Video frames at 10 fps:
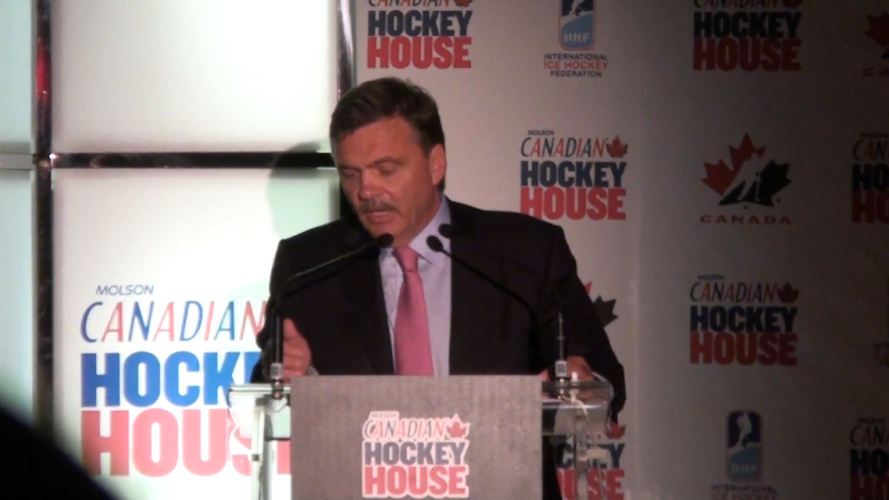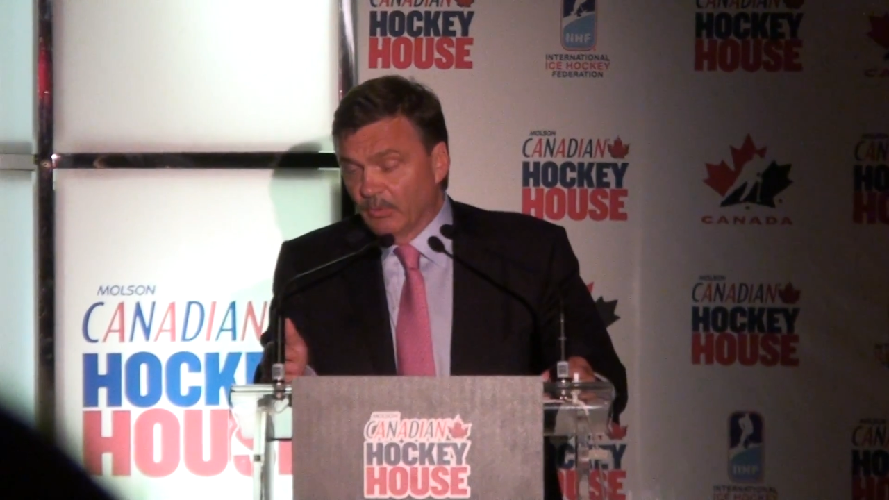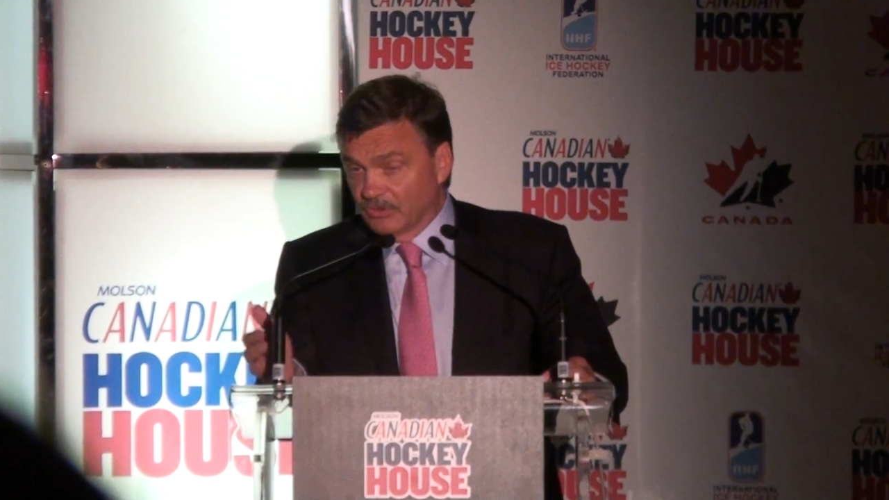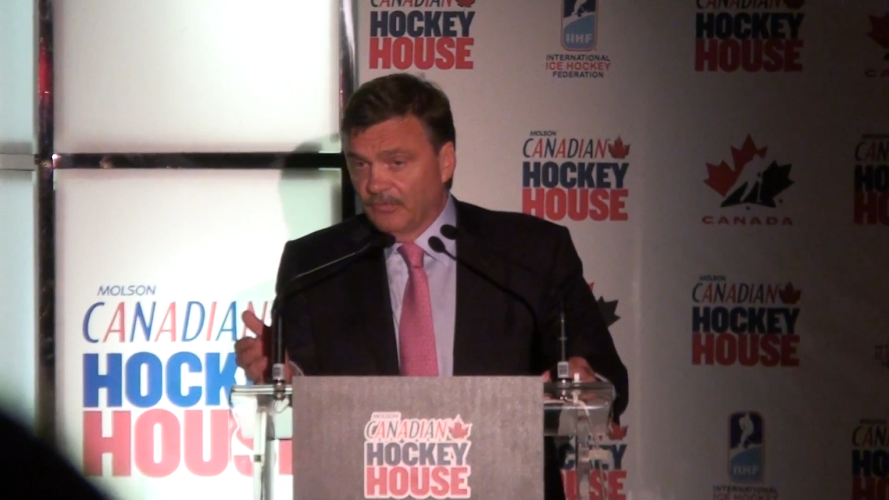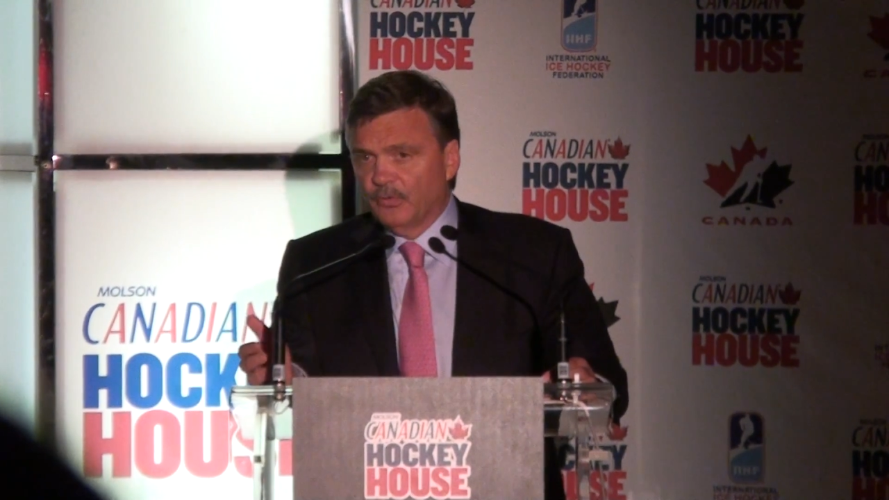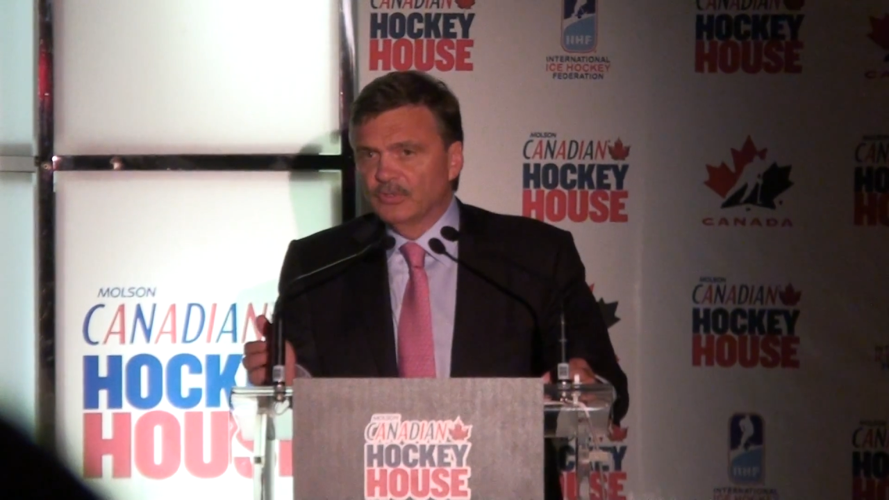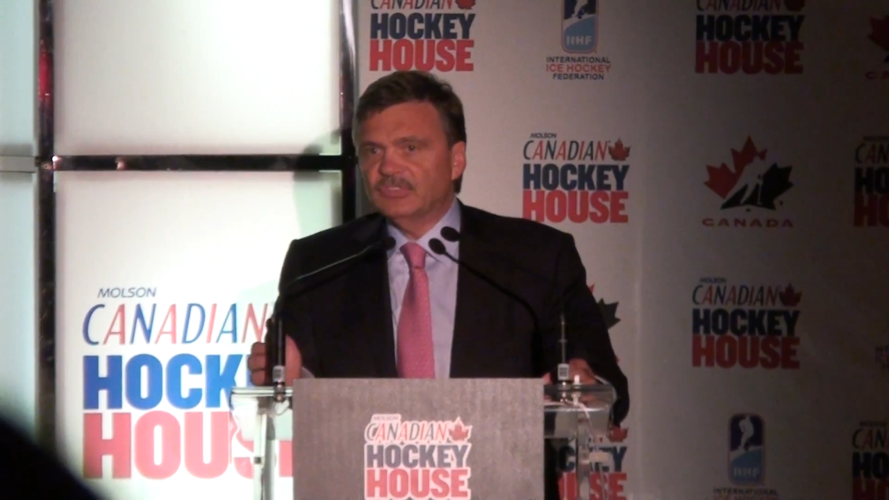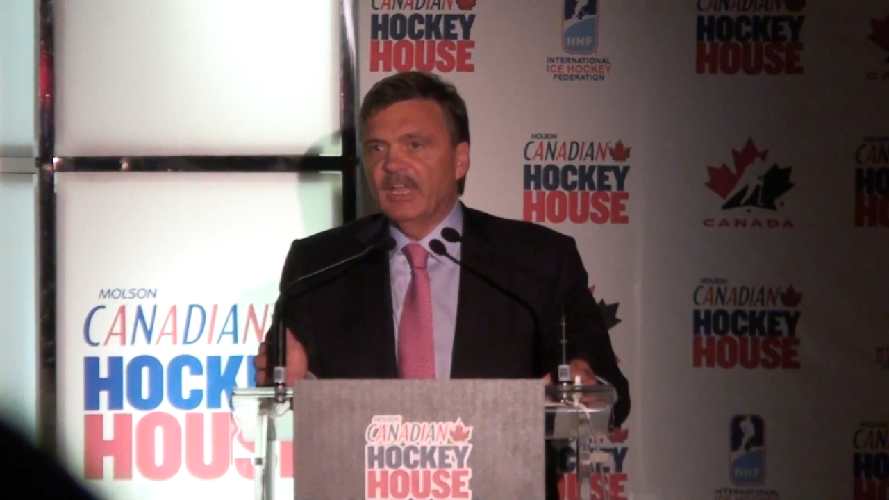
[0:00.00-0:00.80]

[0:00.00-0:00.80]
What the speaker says: It was the first